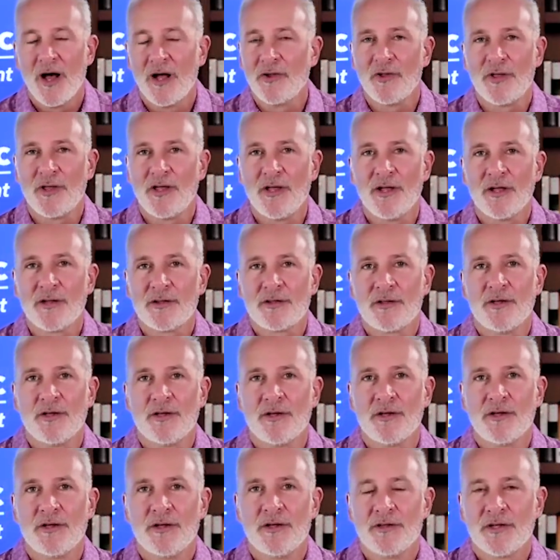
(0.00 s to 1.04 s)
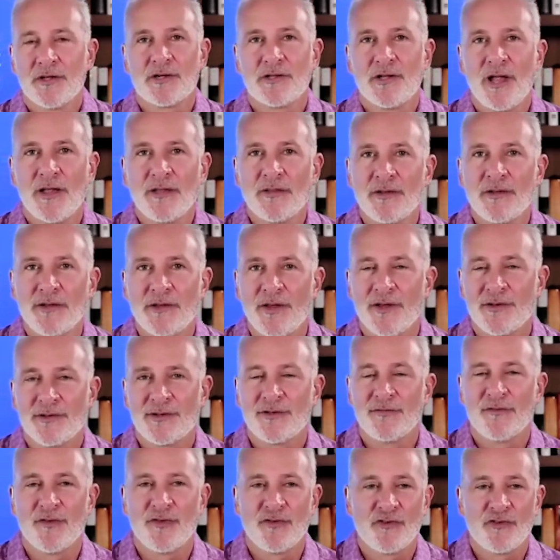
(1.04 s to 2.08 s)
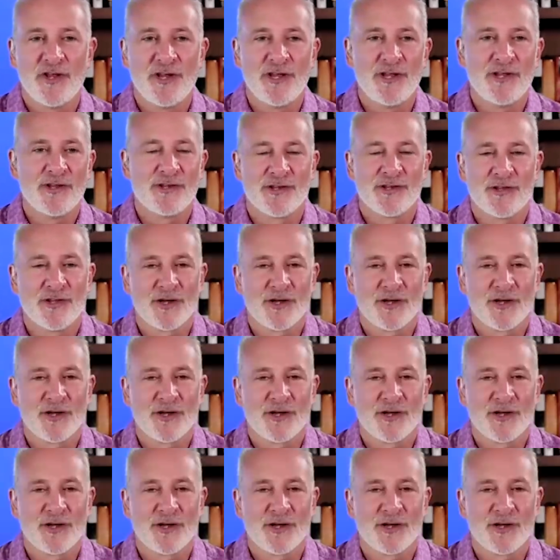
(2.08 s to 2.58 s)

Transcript: looking at the, yep, the cleanliness of the cities